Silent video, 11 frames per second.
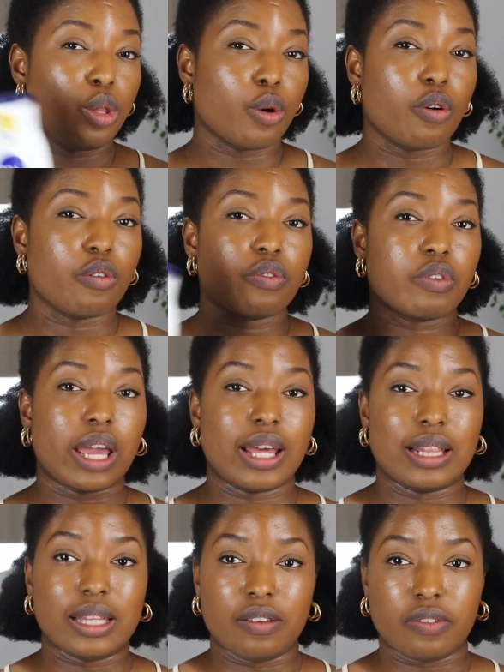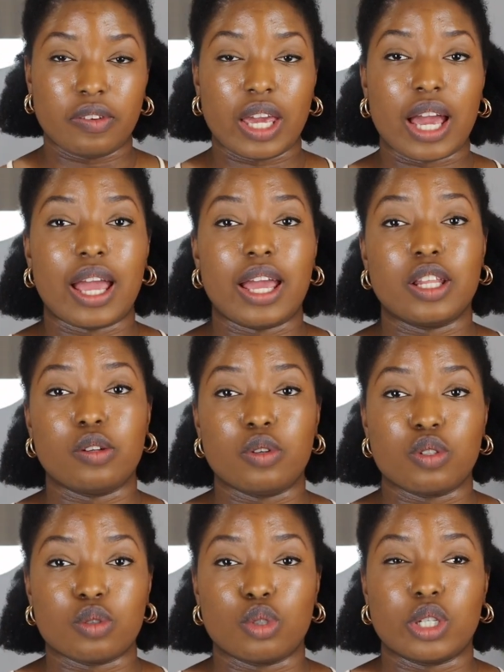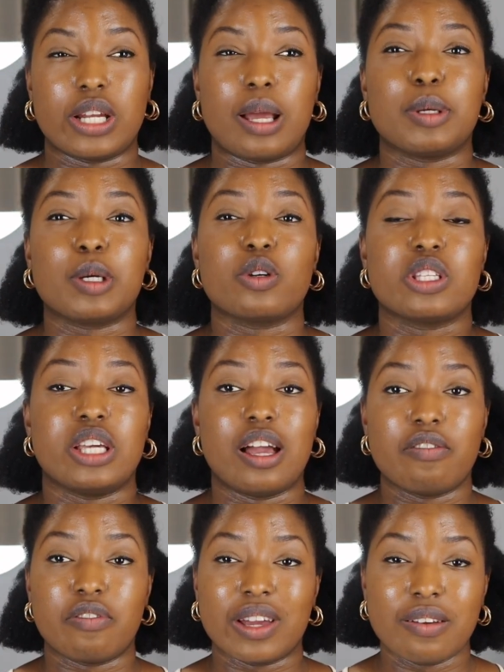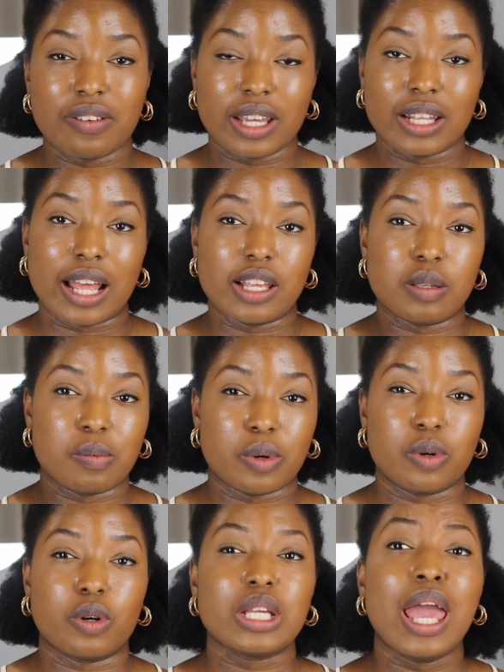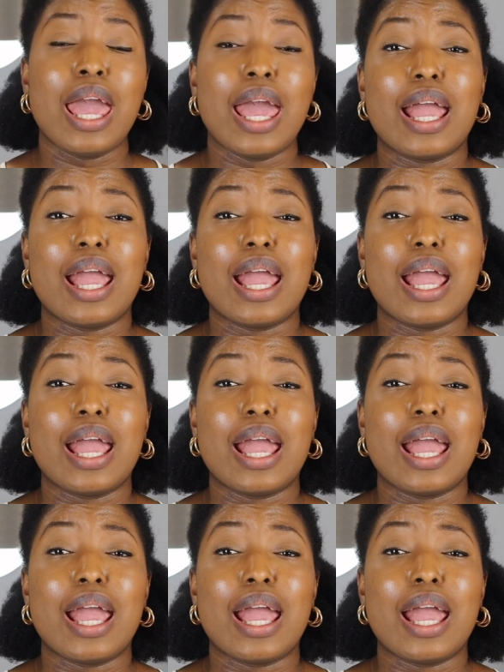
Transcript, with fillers: Dove and Nivea and Neutrogena, because they are very, very nice products,